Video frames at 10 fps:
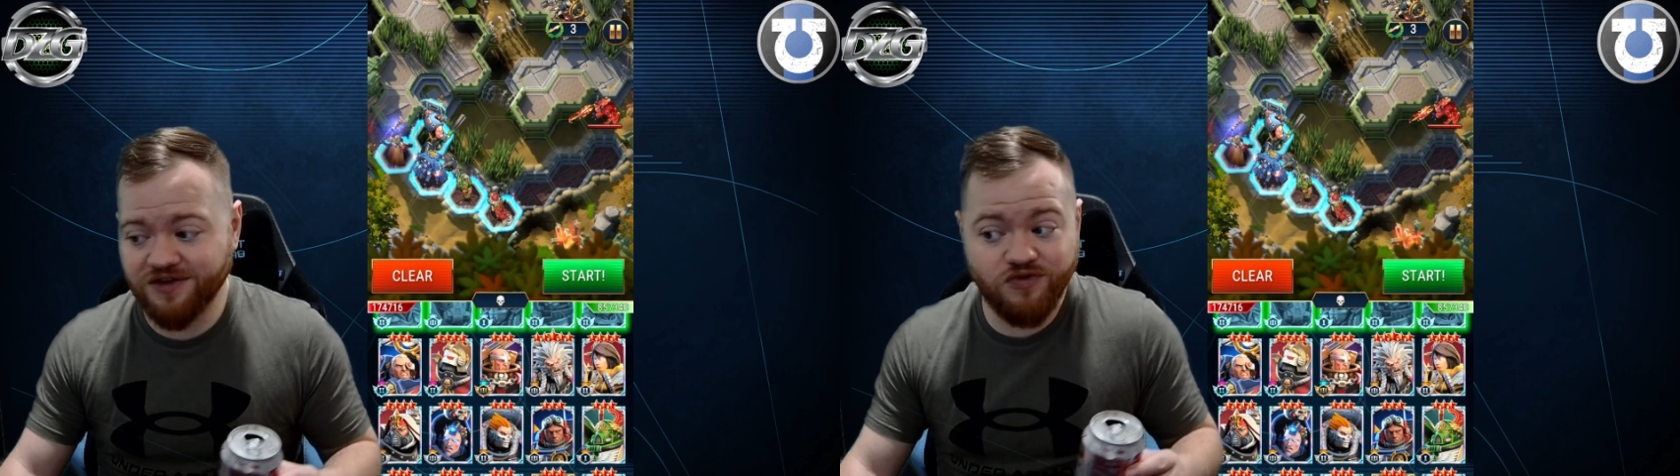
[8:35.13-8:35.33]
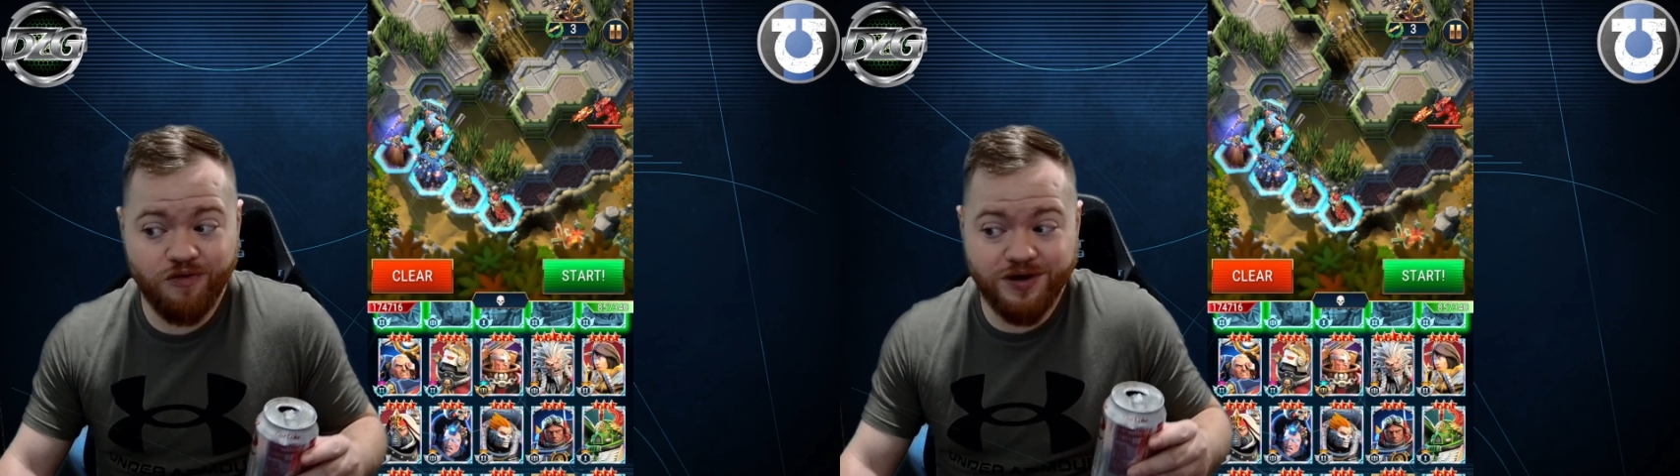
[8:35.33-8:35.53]

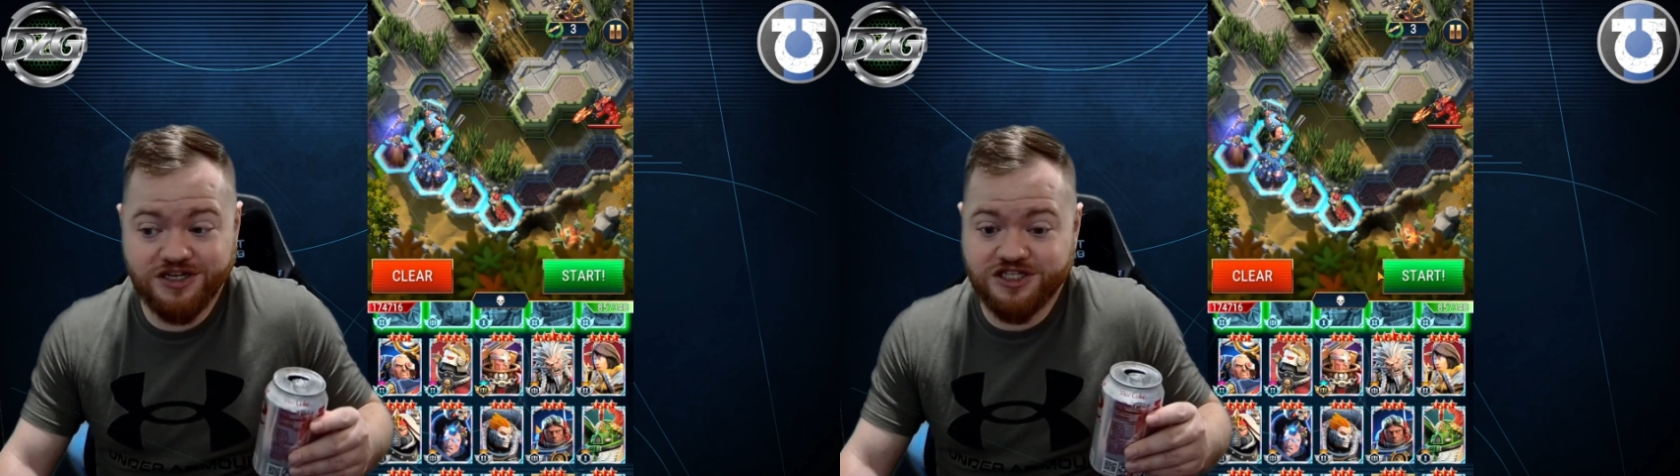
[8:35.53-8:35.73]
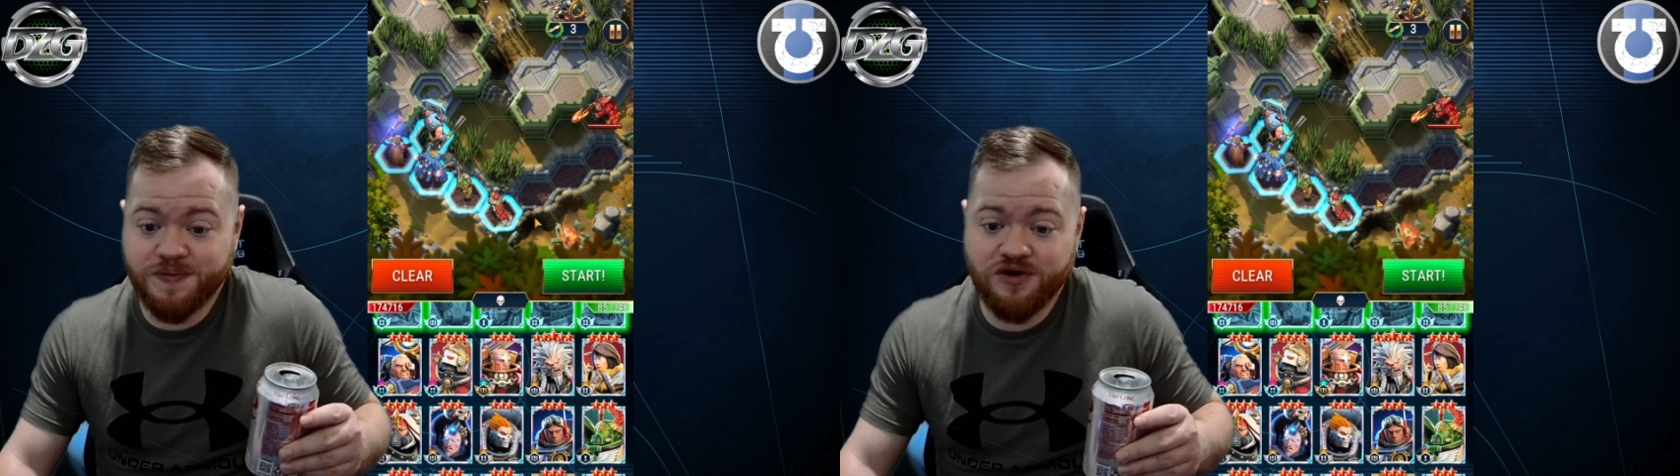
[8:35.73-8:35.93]
have nobody
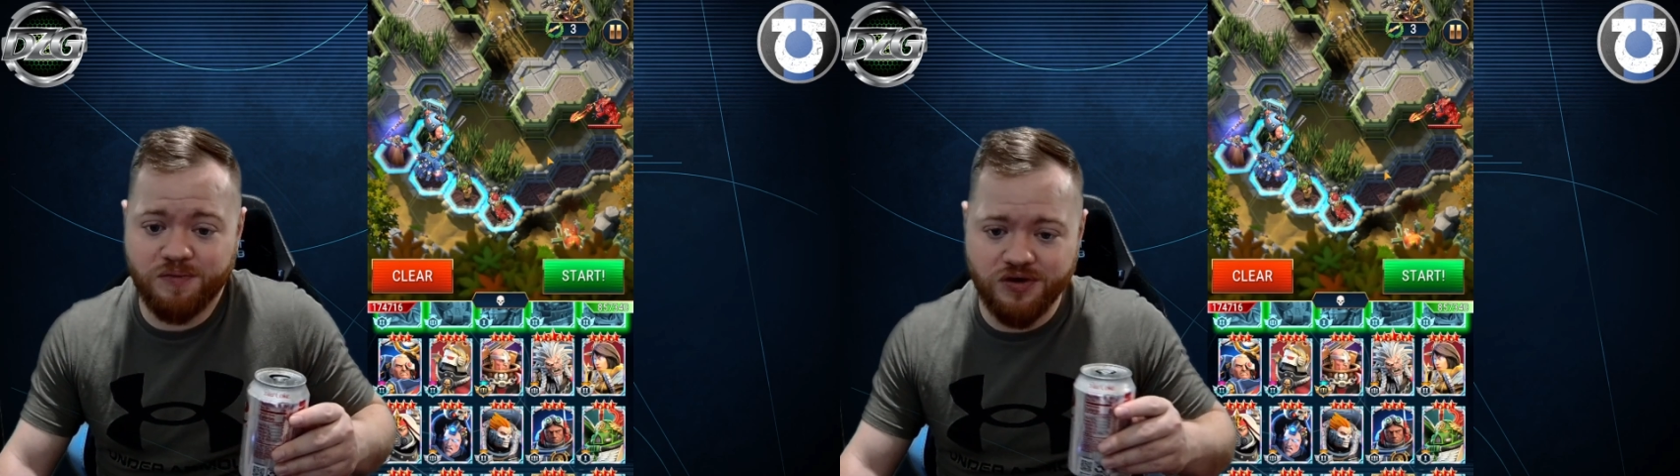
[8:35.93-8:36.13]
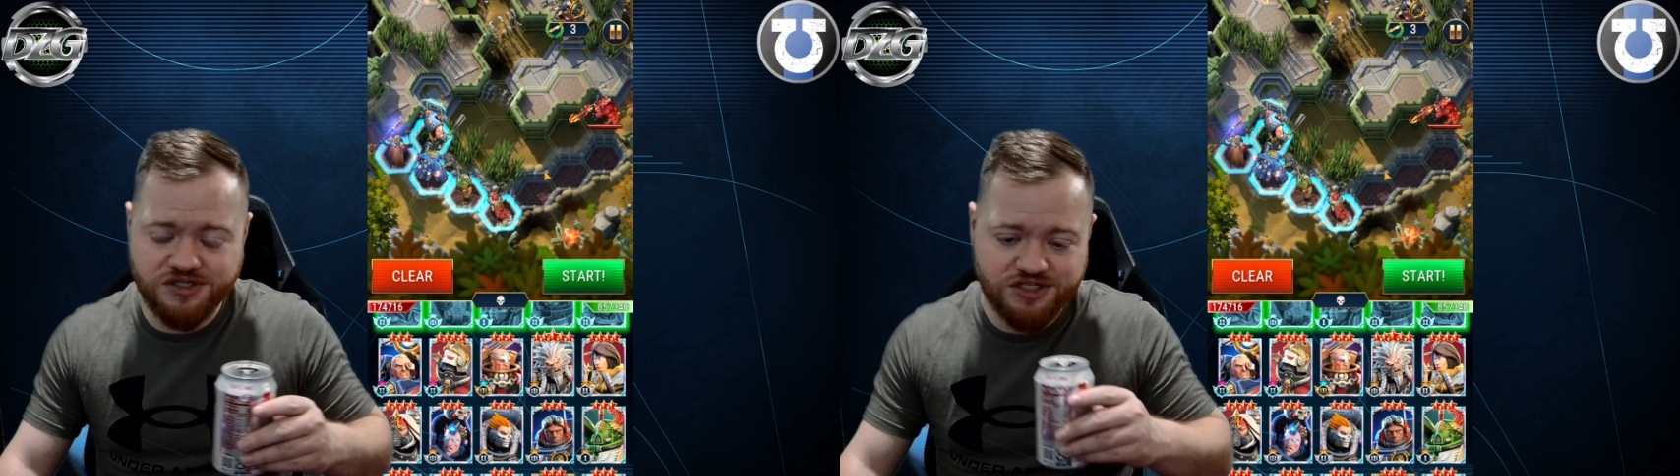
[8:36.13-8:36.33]
to spend them
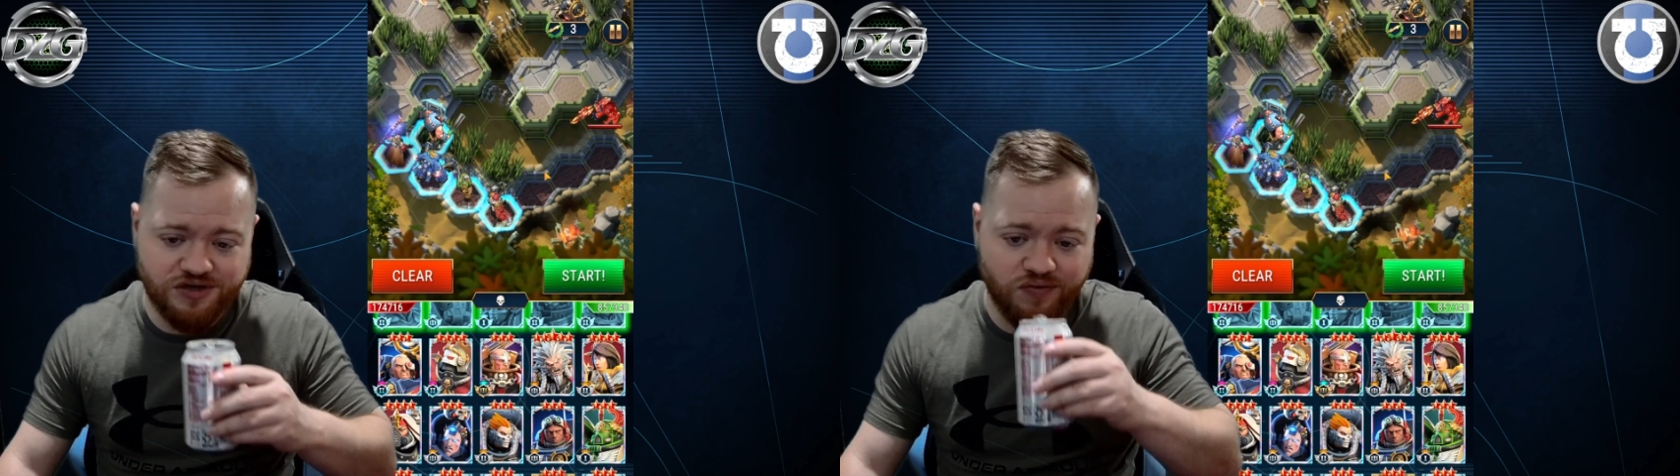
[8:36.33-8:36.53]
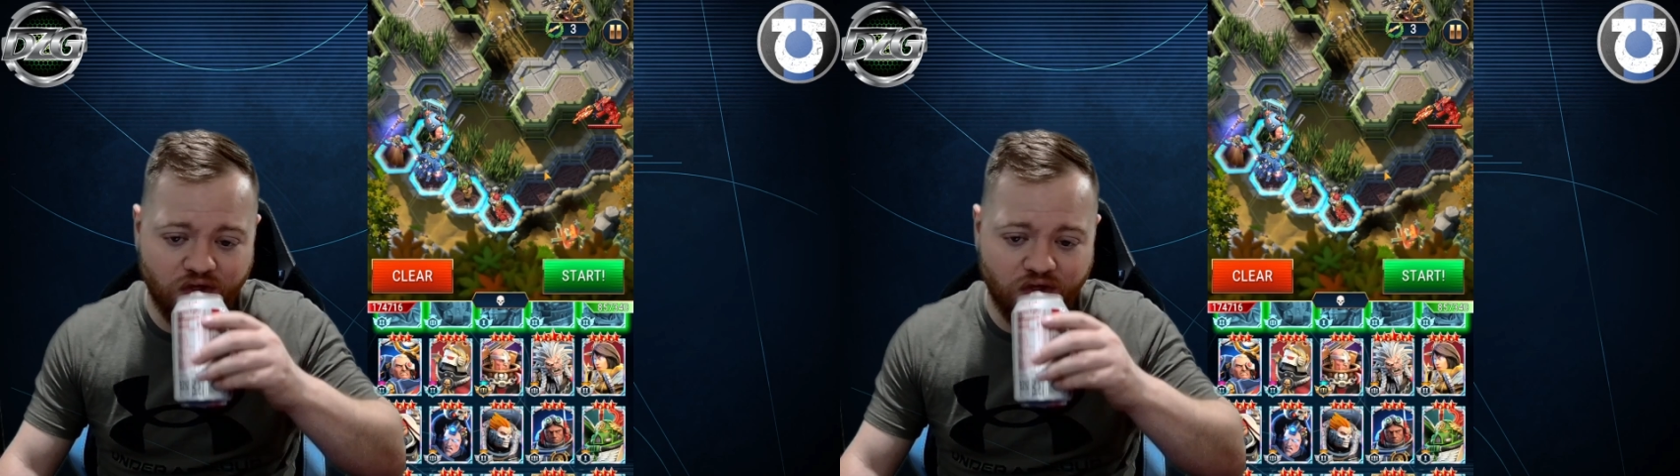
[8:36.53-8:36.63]
on, so.